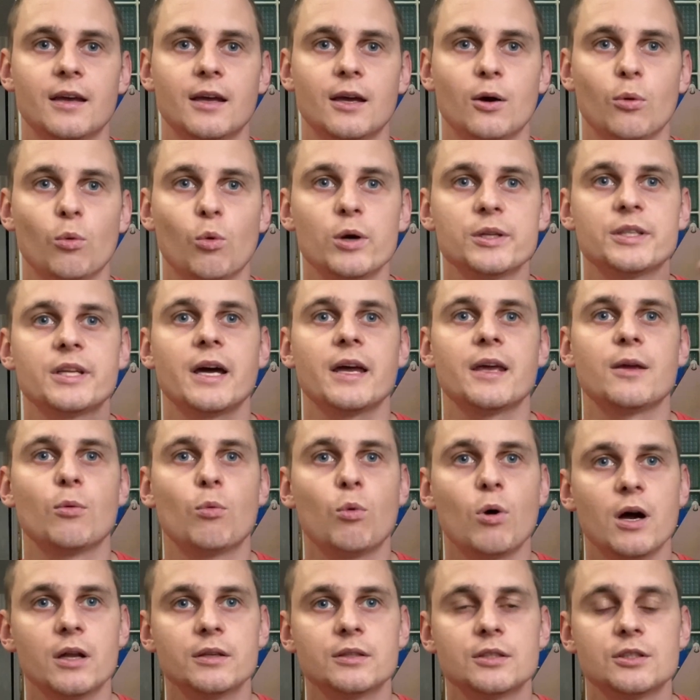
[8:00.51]

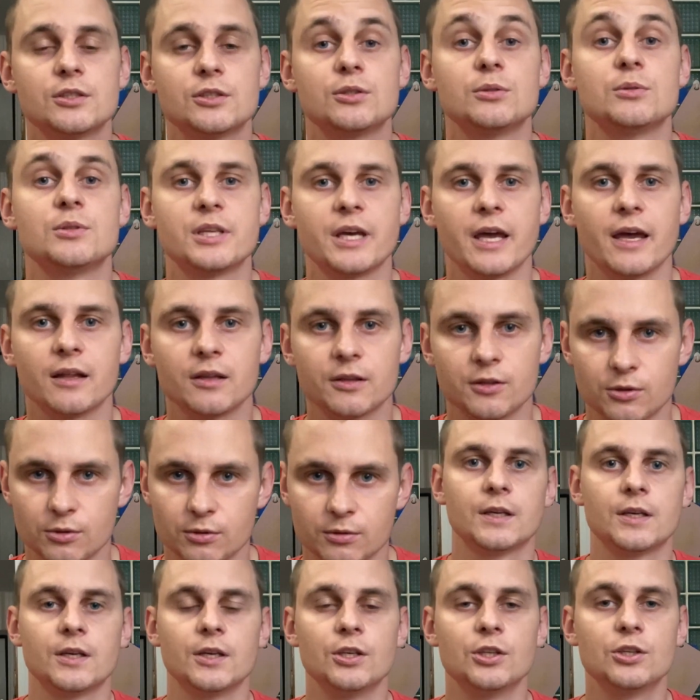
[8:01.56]
wanted to tell you.
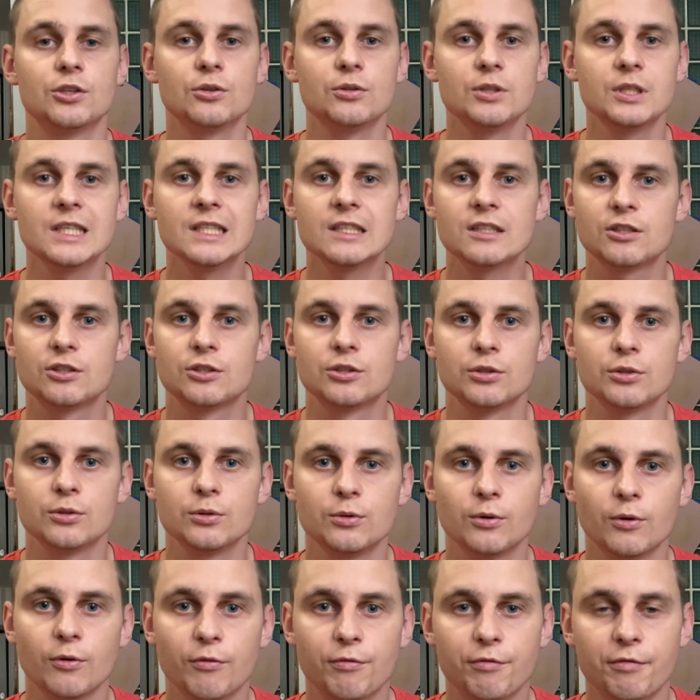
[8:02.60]
You need
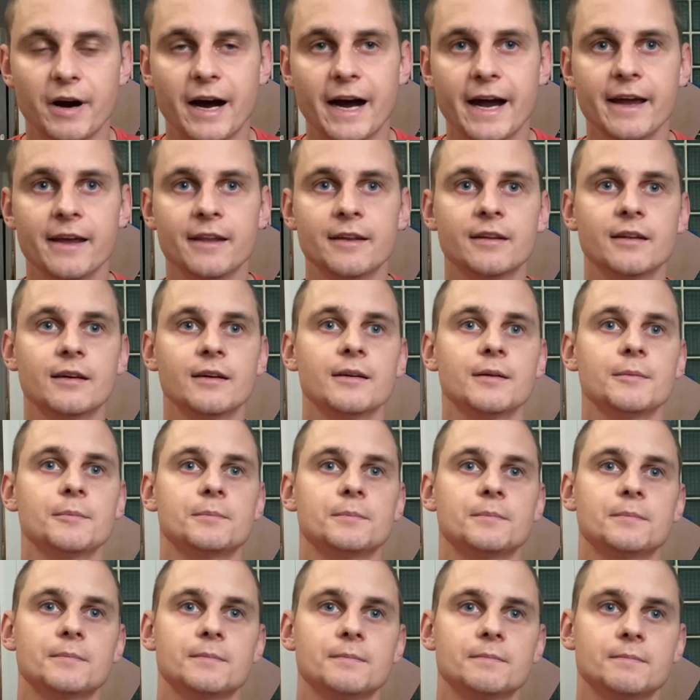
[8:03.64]
to find a
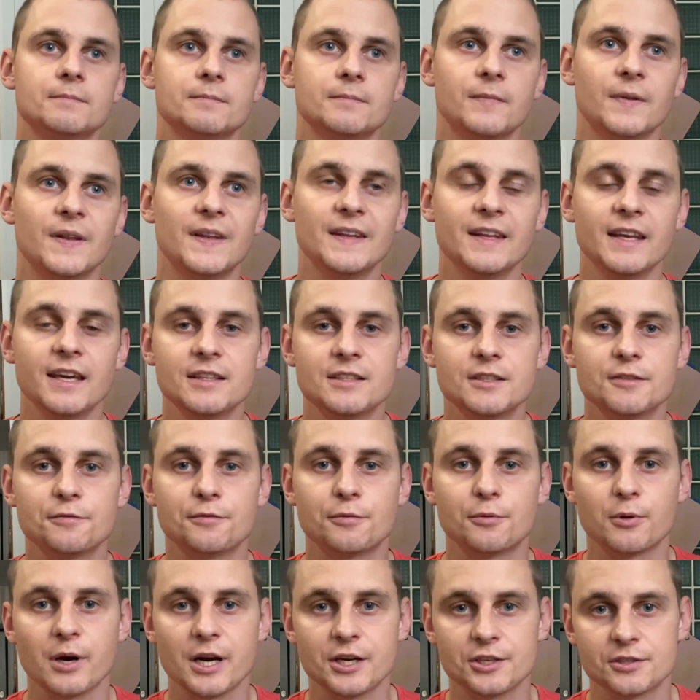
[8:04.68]
native
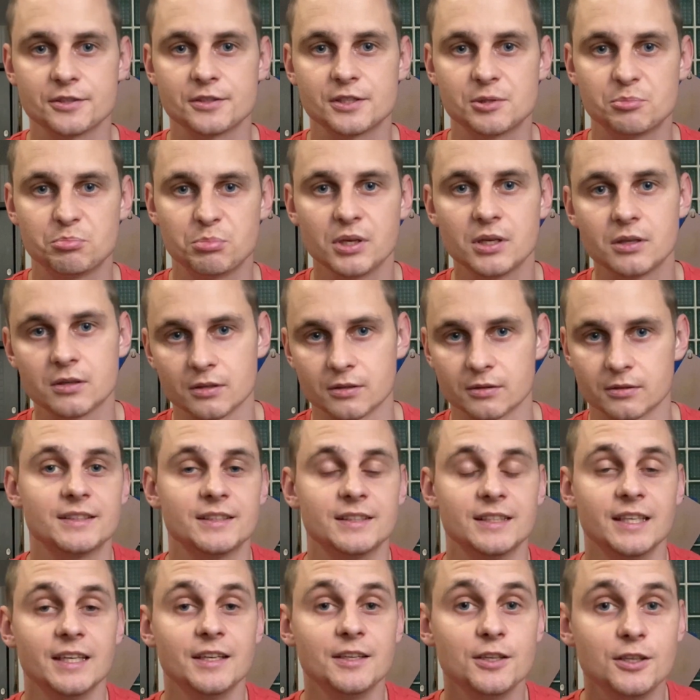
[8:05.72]
Russian speaker.
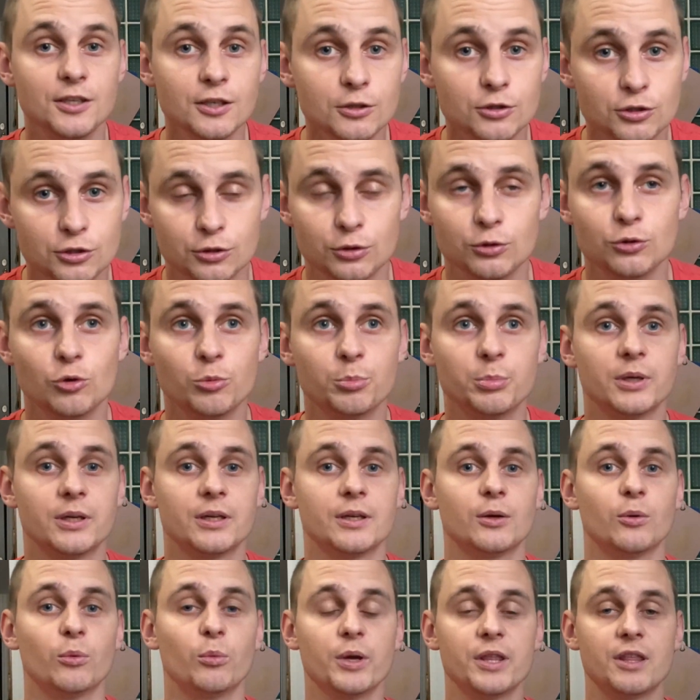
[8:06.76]
In YouTube,
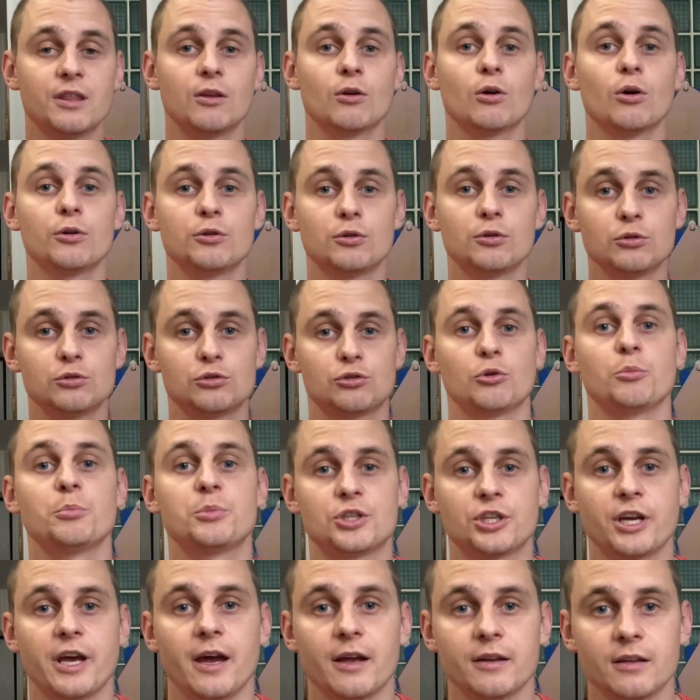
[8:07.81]
with your YouTube
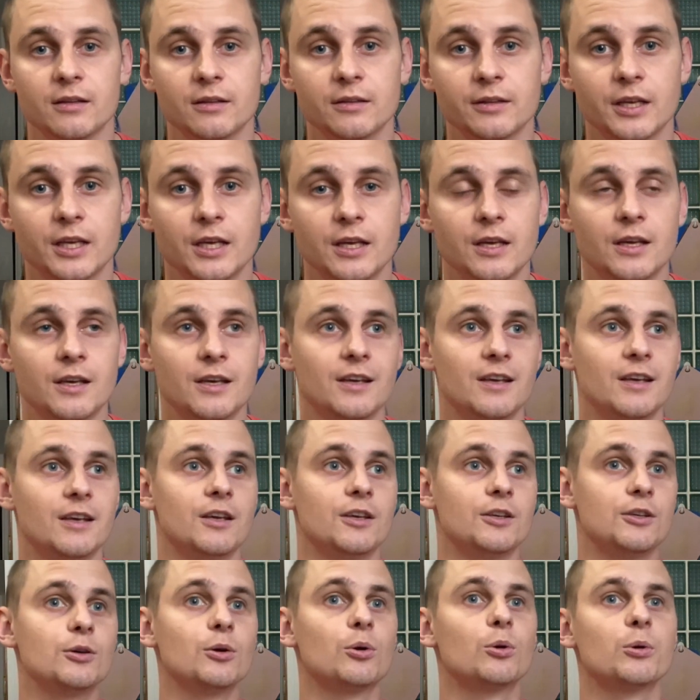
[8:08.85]
channel,
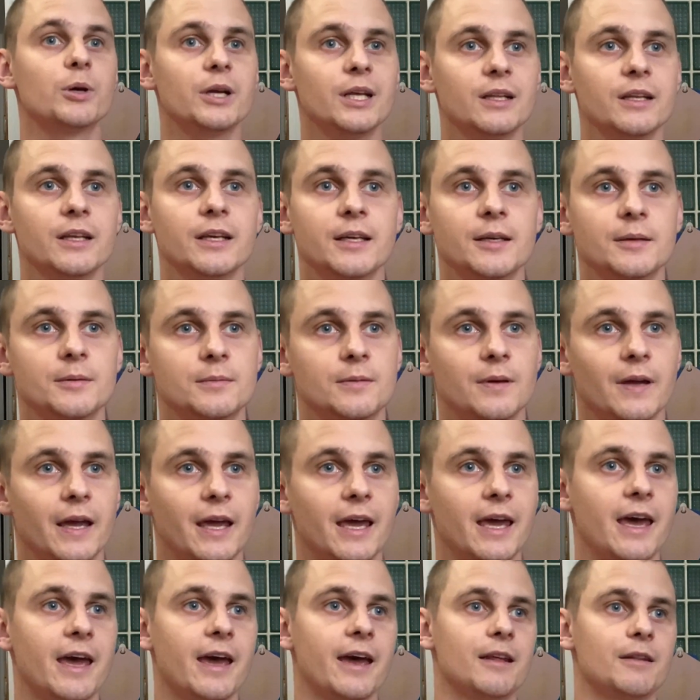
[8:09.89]
you really
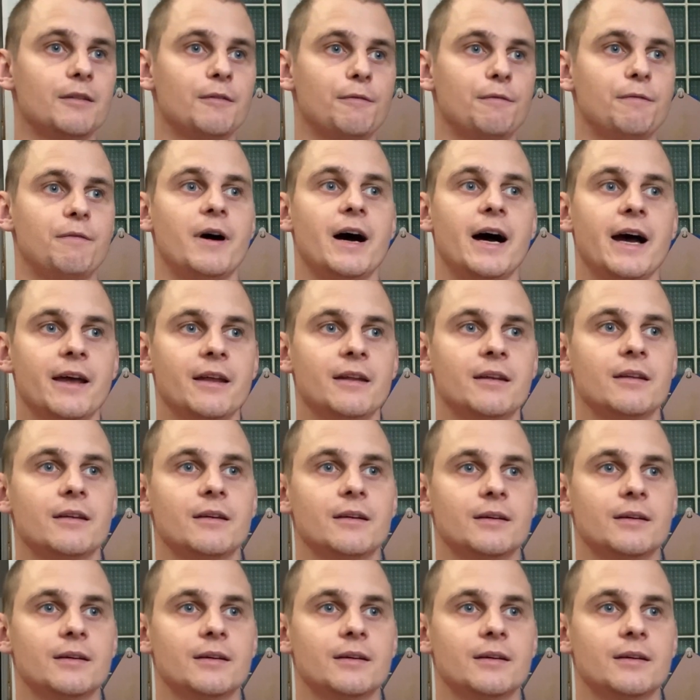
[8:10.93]
can find